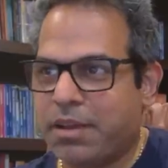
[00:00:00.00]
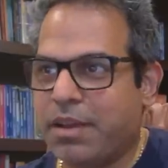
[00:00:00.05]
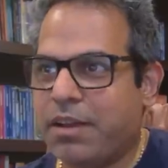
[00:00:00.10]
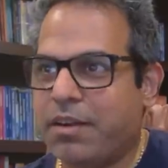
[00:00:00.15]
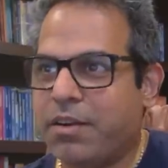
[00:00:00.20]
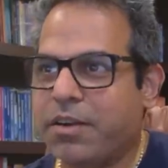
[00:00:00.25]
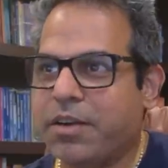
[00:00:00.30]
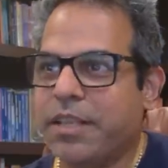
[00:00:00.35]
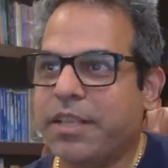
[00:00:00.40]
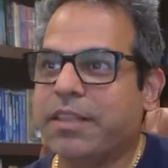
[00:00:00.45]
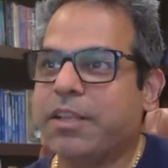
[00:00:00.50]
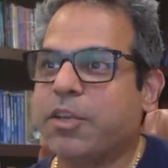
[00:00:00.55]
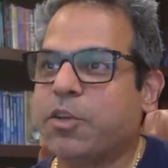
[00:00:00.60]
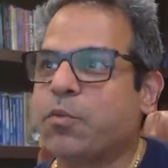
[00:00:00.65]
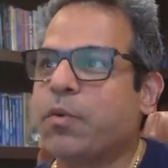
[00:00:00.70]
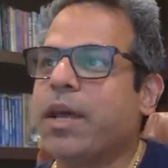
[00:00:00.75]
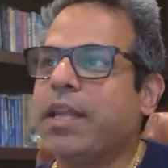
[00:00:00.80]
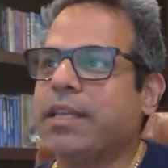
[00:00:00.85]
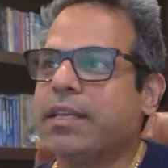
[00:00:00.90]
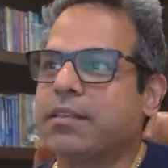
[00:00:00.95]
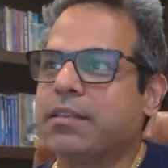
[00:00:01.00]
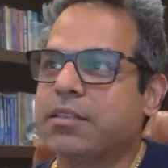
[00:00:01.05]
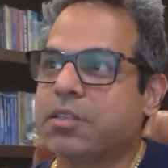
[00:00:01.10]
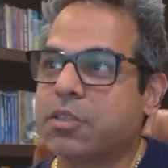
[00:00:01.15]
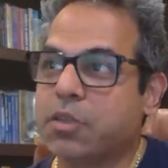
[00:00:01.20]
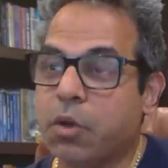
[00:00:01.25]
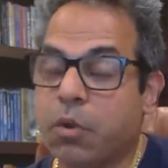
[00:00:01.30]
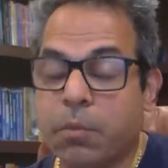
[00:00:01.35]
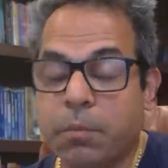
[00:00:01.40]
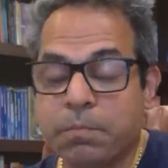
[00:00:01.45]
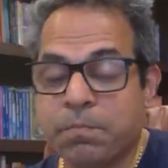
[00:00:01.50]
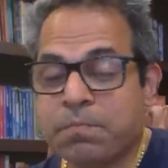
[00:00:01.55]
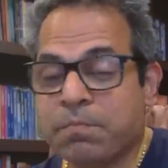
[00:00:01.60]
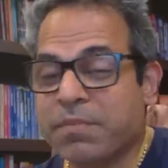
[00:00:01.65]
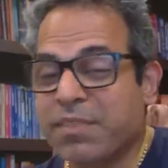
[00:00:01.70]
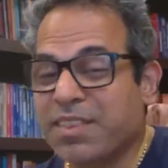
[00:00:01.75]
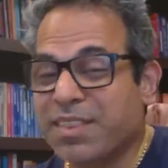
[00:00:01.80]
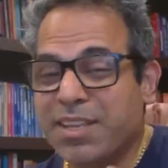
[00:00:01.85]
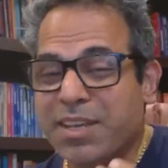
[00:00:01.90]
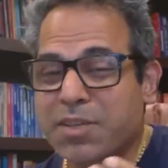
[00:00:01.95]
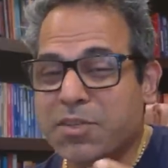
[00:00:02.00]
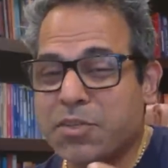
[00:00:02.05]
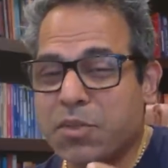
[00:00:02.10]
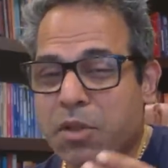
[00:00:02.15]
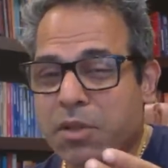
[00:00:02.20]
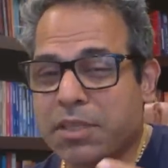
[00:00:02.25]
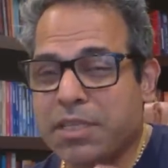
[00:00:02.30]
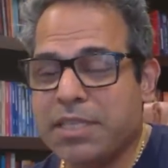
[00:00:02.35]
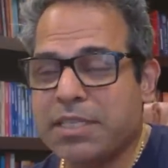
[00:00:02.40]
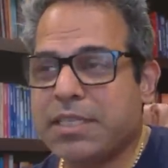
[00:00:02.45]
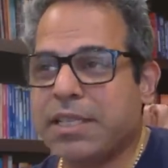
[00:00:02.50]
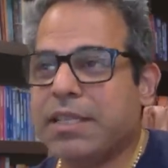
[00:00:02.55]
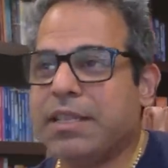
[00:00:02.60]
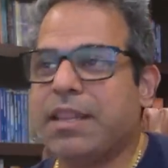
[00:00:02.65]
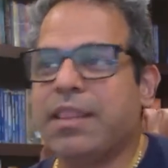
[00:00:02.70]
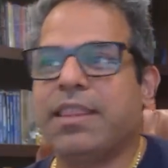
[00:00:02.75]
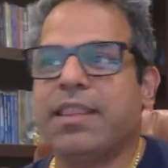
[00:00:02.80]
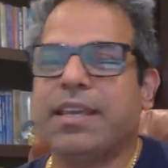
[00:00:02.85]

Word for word: hurting the dwelling so there's all these little